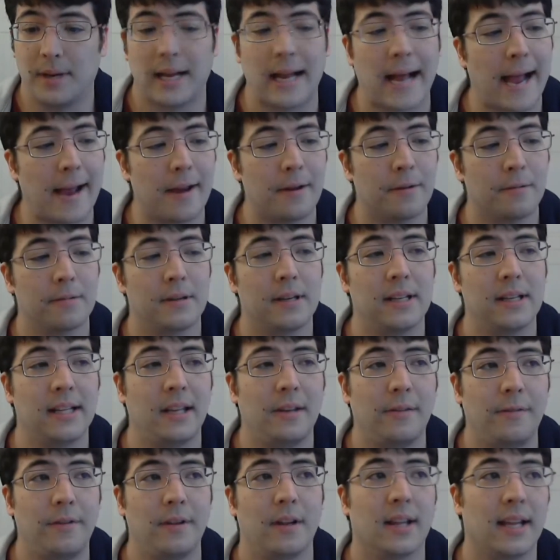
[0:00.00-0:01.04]
But I
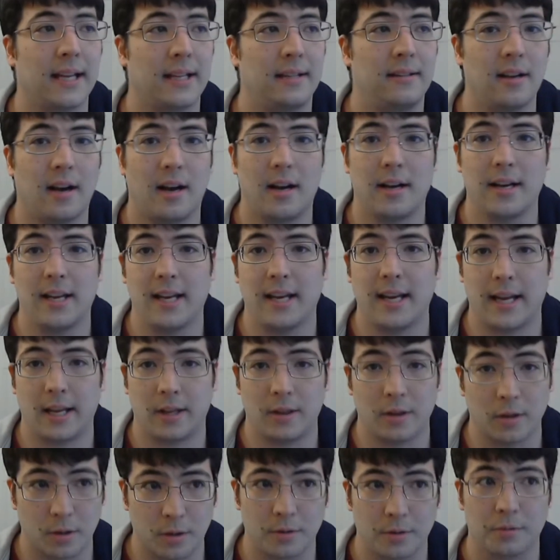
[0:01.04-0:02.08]
really feel like Donnie
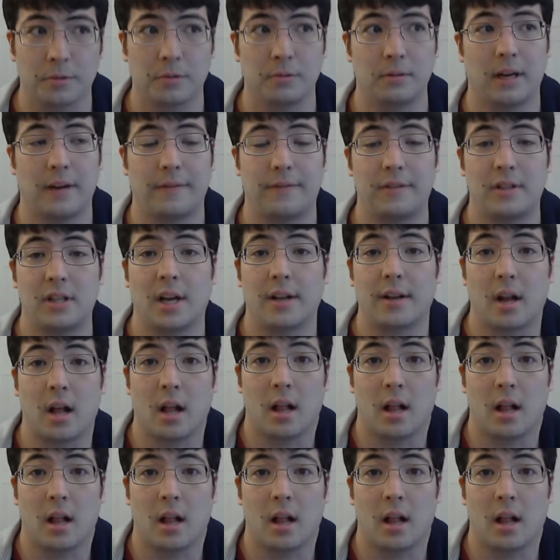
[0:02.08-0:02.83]
and the crew have done